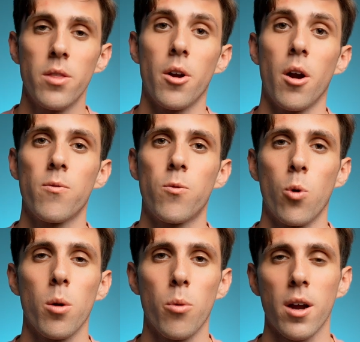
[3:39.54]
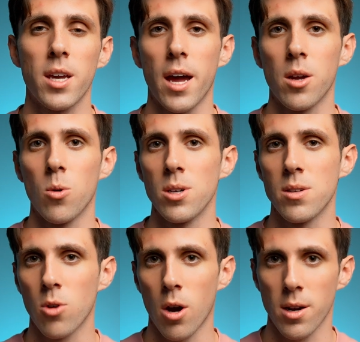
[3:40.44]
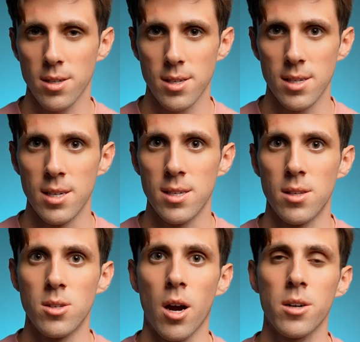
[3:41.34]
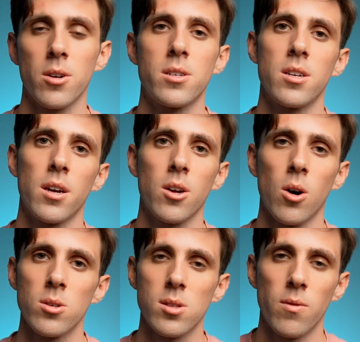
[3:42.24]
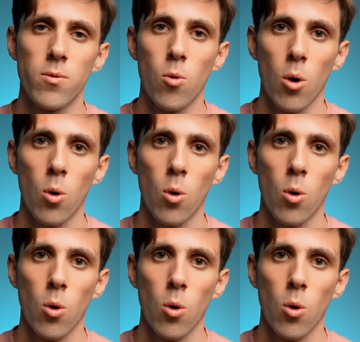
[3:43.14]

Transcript: There are four broad categories of chronic disease that Dr. Attia calls the four